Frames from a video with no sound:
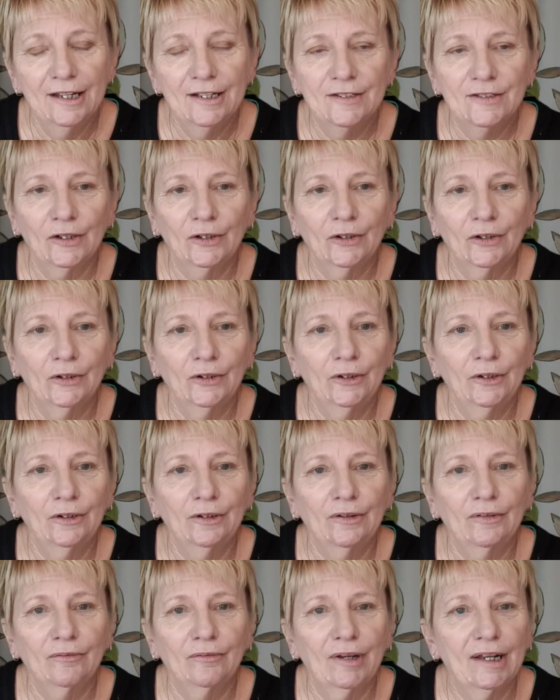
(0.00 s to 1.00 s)
So
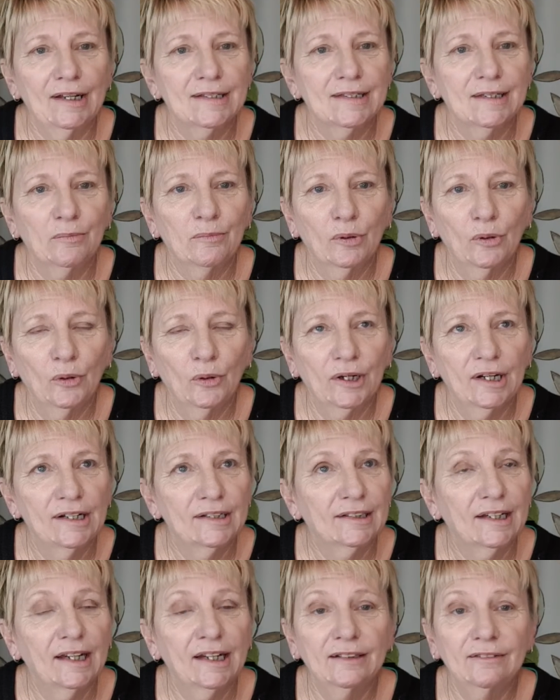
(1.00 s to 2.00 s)
it's
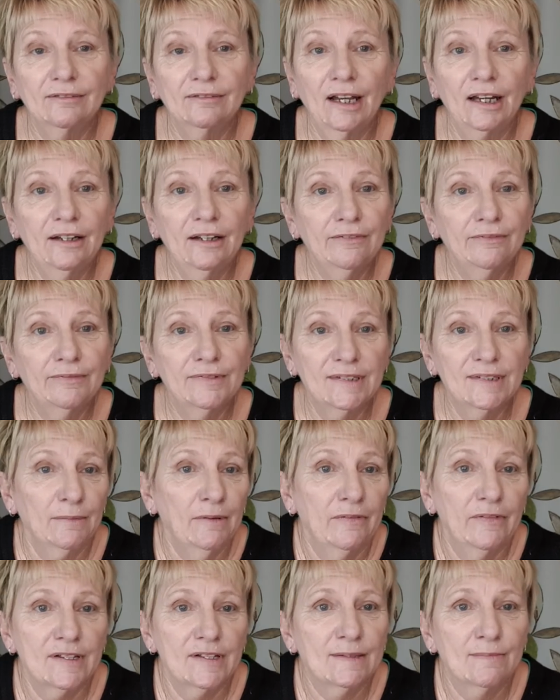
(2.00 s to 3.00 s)
important, and some
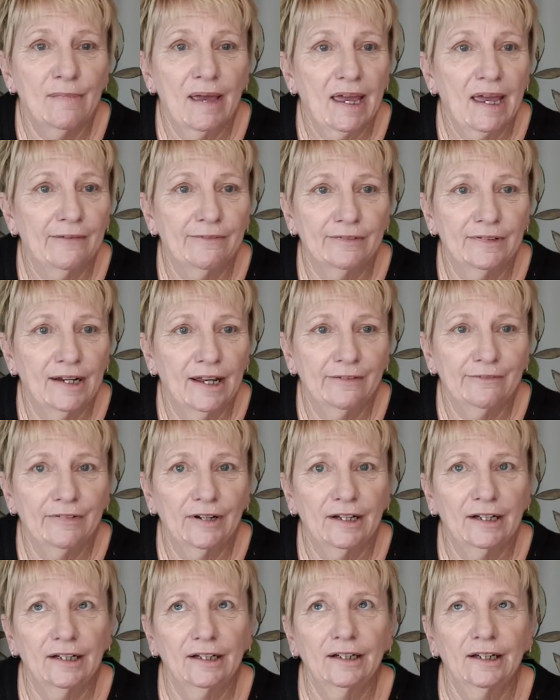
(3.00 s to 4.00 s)
of us may have
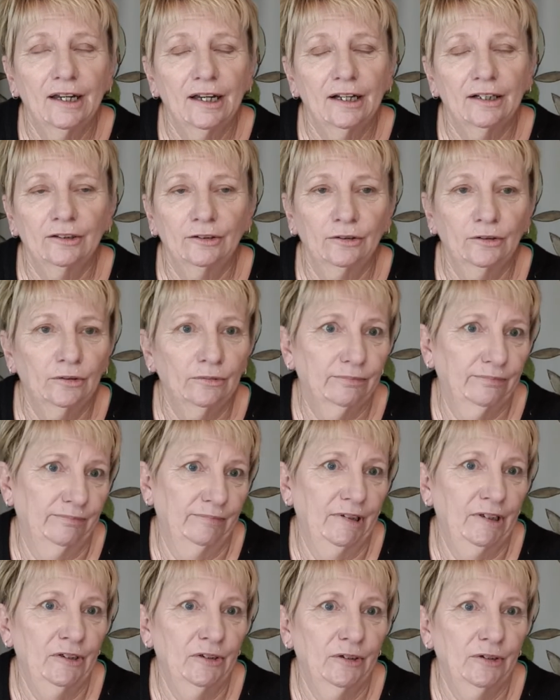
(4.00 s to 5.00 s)
never, you
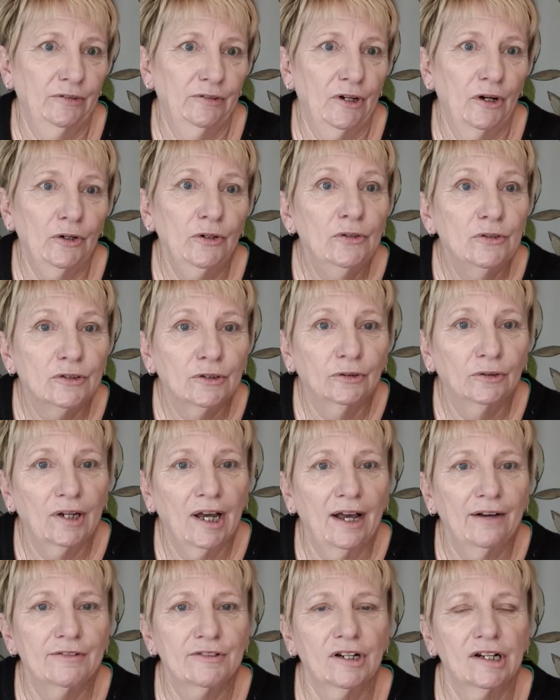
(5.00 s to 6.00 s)
know, known to look
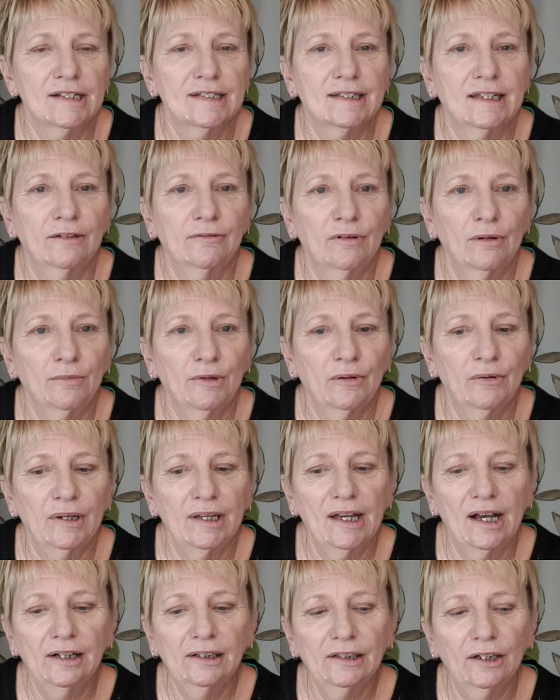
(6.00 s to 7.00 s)
after our skin when we were
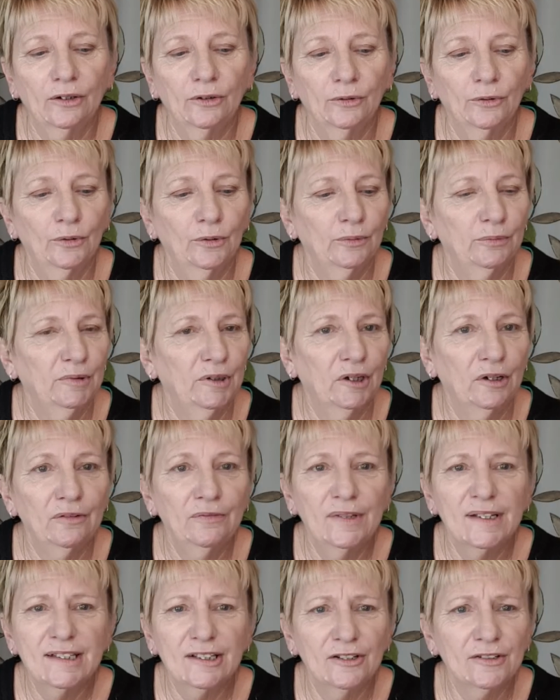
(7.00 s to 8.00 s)
younger, or, you know,
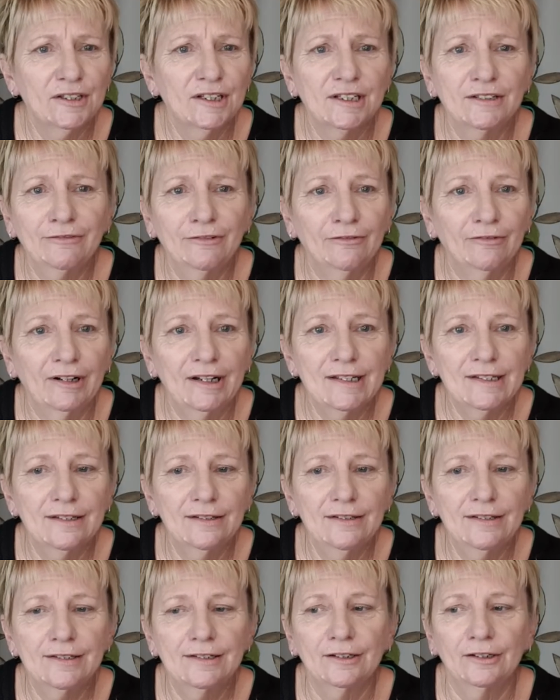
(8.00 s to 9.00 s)
there's lots of different
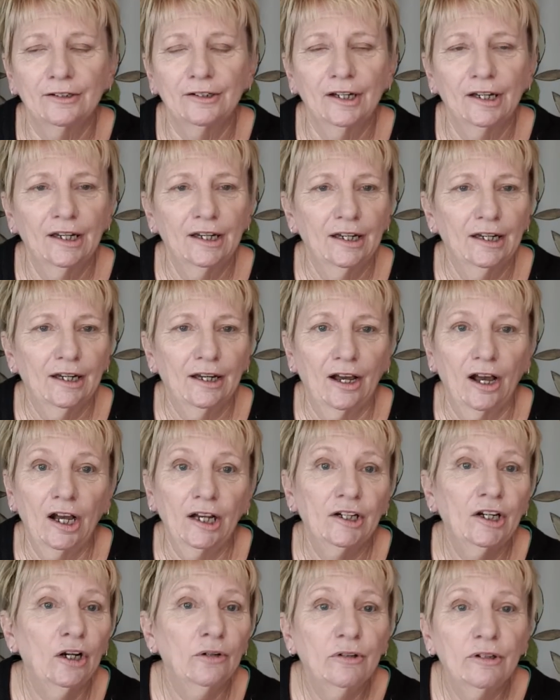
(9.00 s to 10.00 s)
reasons.
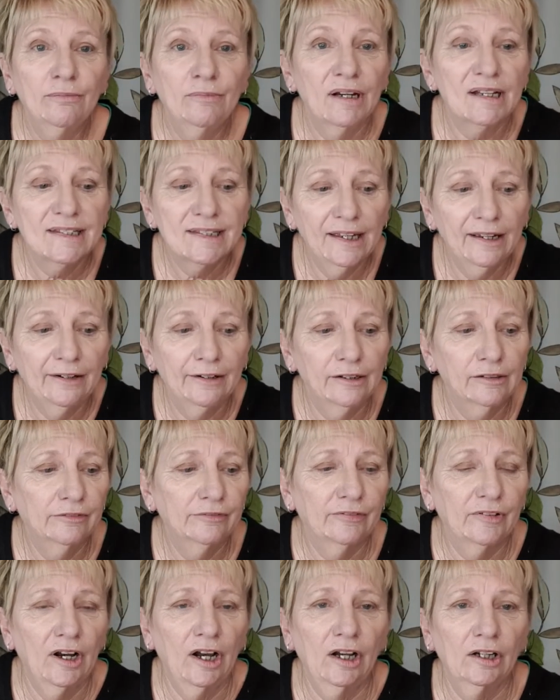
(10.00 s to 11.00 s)
I know with myself,
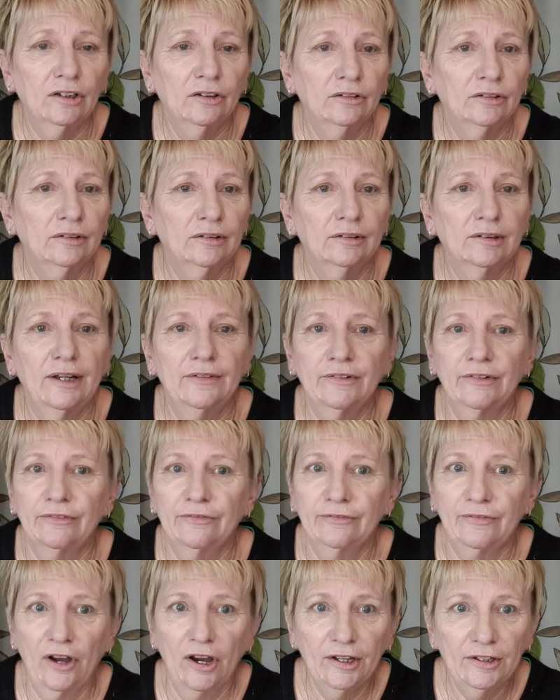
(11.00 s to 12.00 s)
I could never
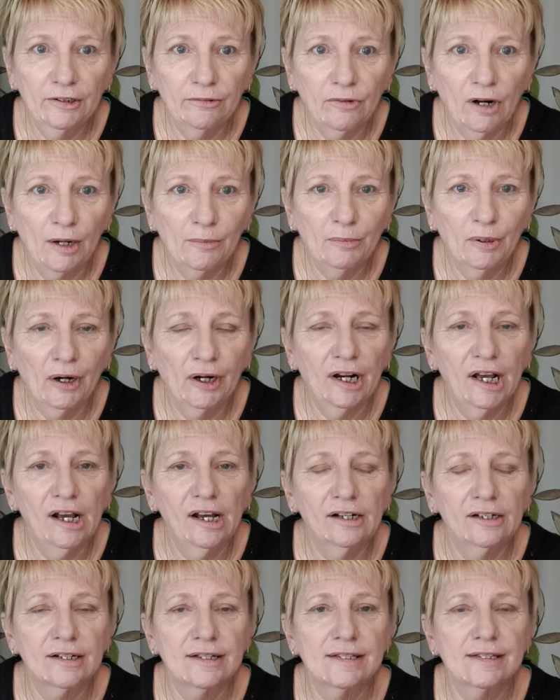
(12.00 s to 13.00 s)
find the right
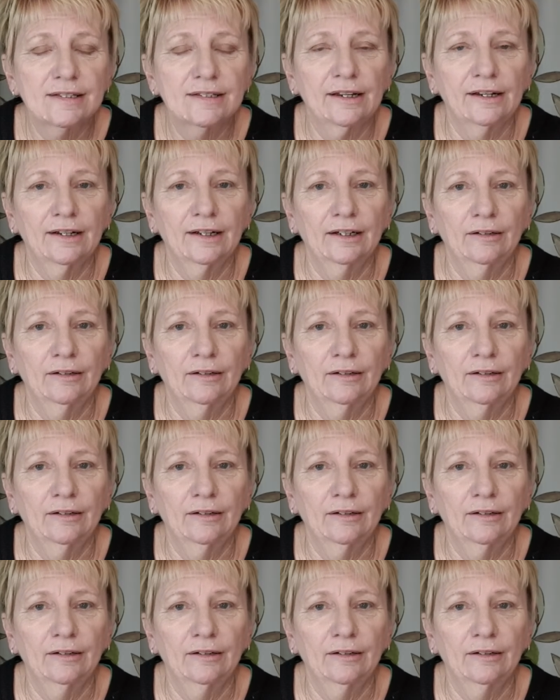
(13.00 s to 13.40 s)
products.